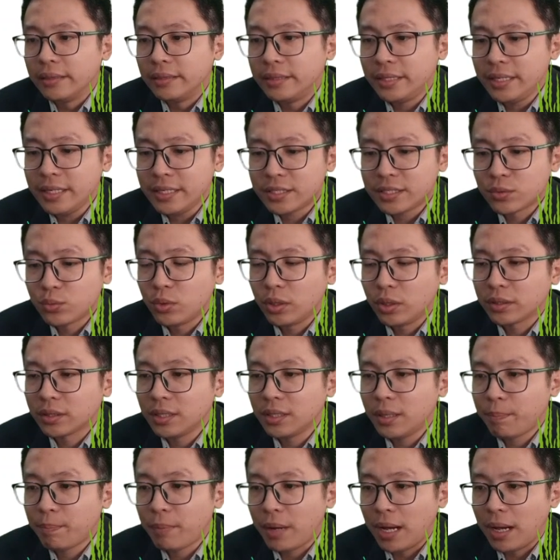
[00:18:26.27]
This
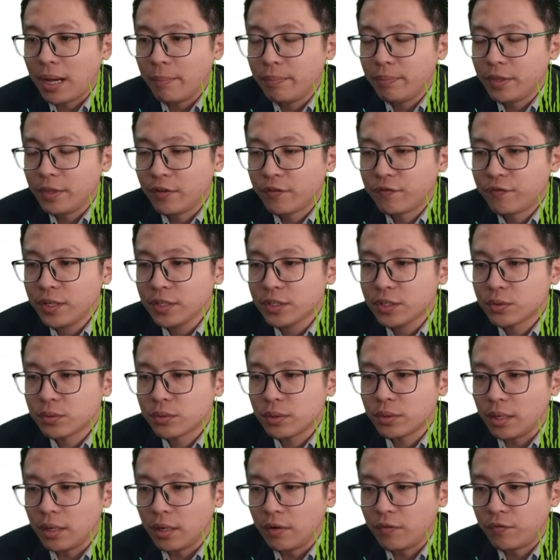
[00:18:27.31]
water pump, the
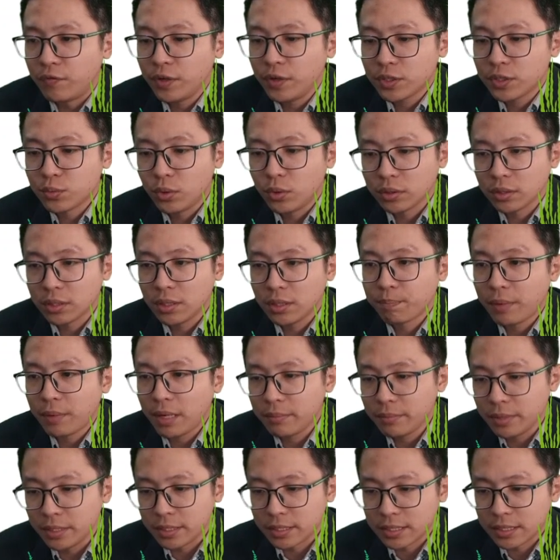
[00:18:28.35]
first water
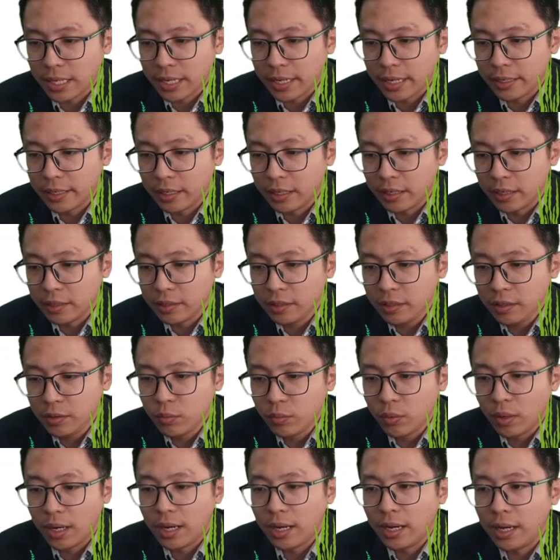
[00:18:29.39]
pump is like
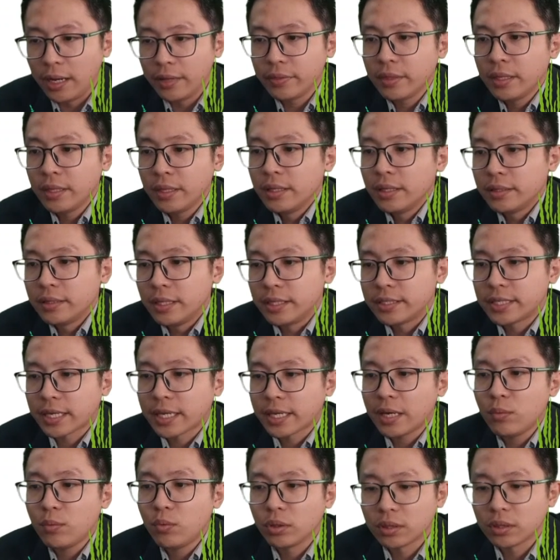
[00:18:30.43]
E1. The
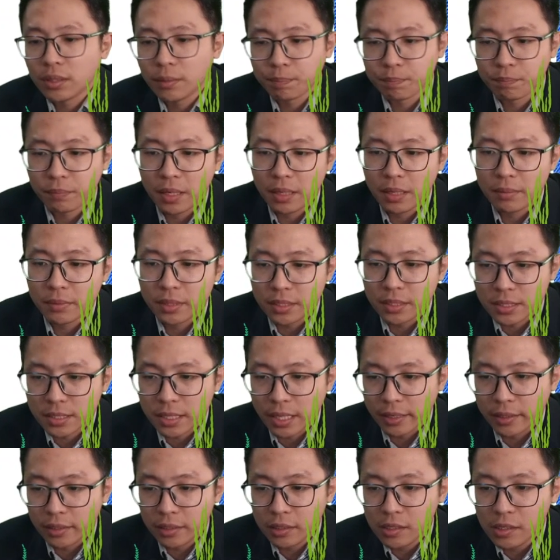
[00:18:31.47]
second water pump is
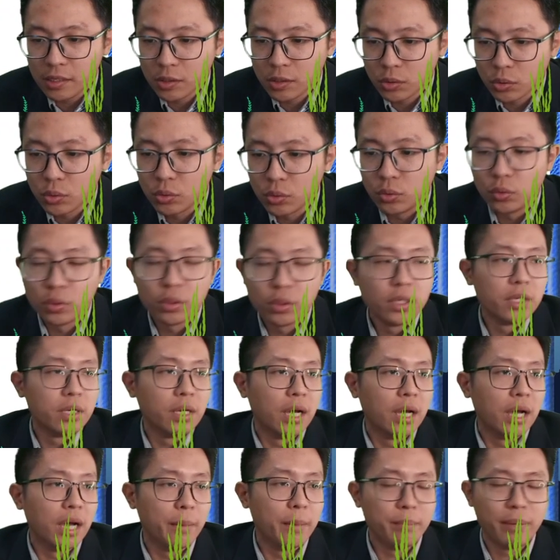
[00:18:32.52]
like E2.
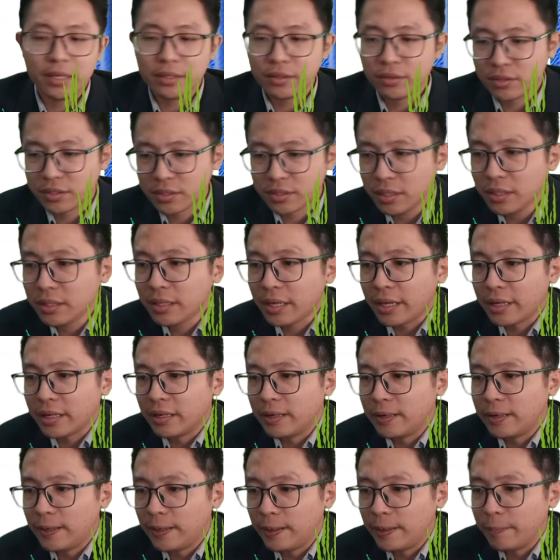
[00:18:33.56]
But you see that
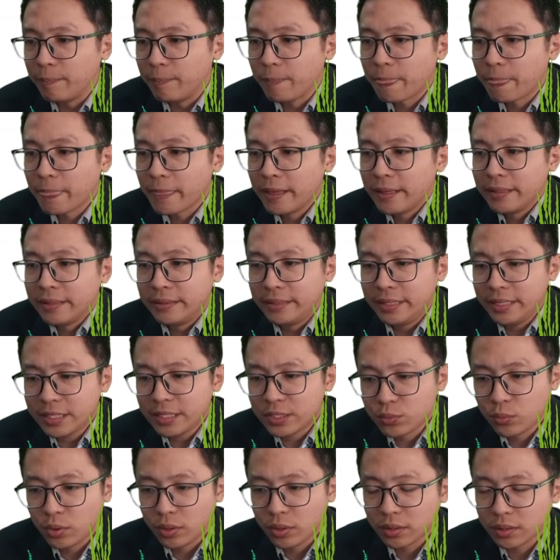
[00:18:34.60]

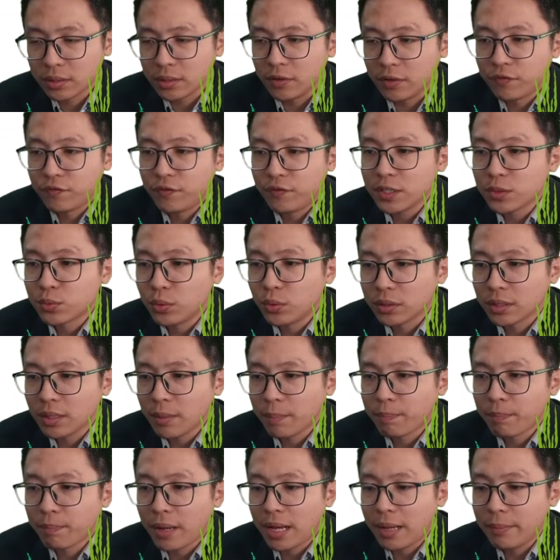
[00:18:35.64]
the first water
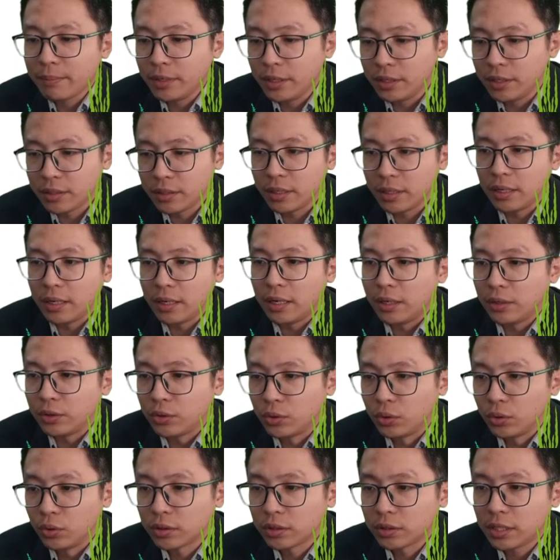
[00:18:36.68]
pump, it
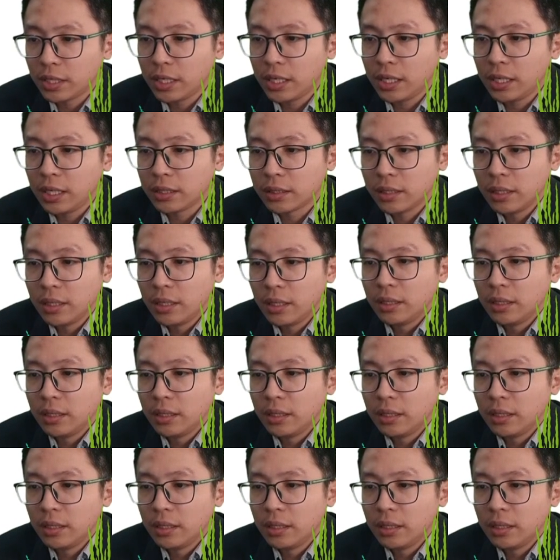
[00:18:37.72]
rotate